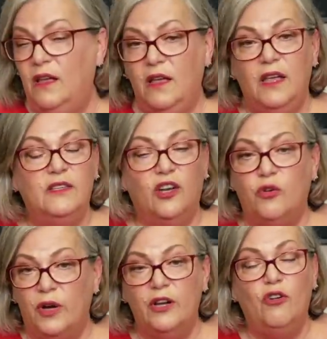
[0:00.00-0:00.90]
is a
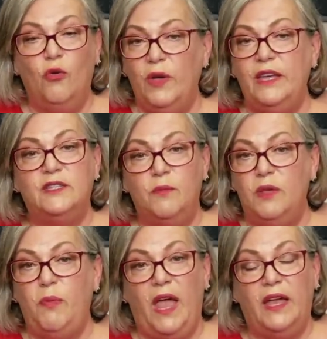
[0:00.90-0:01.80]
critical week to be
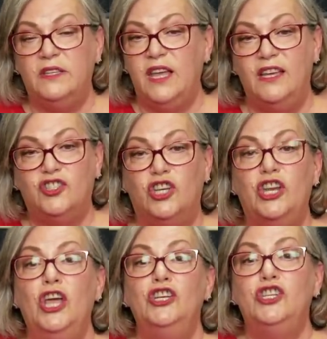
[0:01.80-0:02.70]
paying attention.
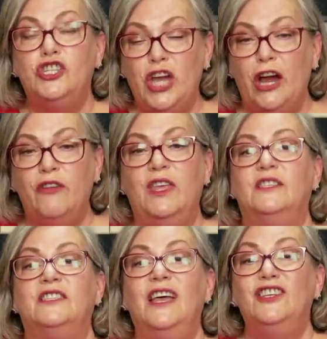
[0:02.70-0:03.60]
Share
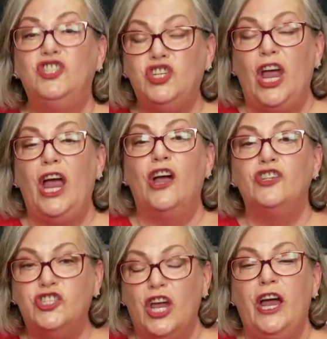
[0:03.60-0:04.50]
this. Share,
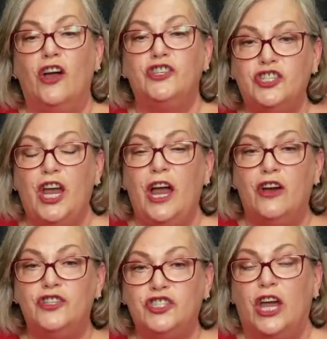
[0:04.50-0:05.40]
share, share,
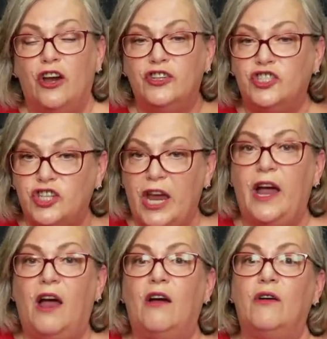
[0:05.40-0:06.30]
share,
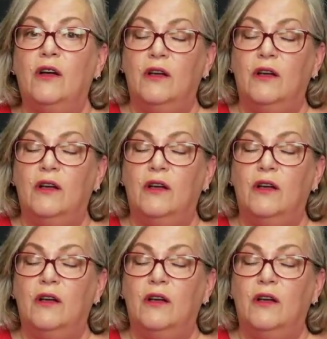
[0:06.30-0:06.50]
share.